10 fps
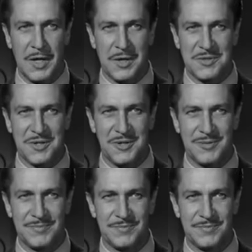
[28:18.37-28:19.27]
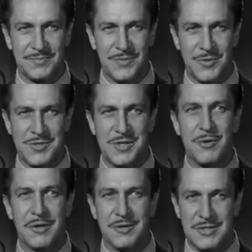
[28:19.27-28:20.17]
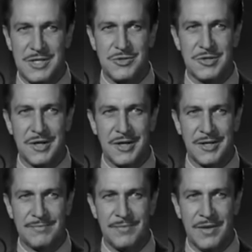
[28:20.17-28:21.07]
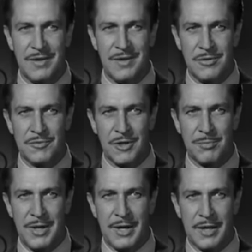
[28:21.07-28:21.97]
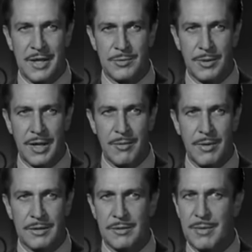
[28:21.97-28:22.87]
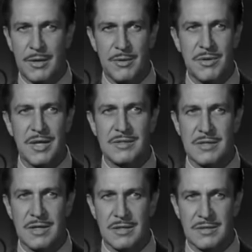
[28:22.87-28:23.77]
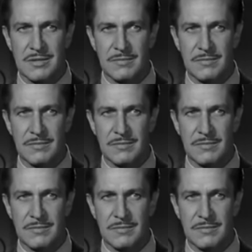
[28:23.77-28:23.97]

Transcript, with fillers: Not at all. You see, you're a good teacher, darling. You've taught me how to get what I want no matter who gets hurt.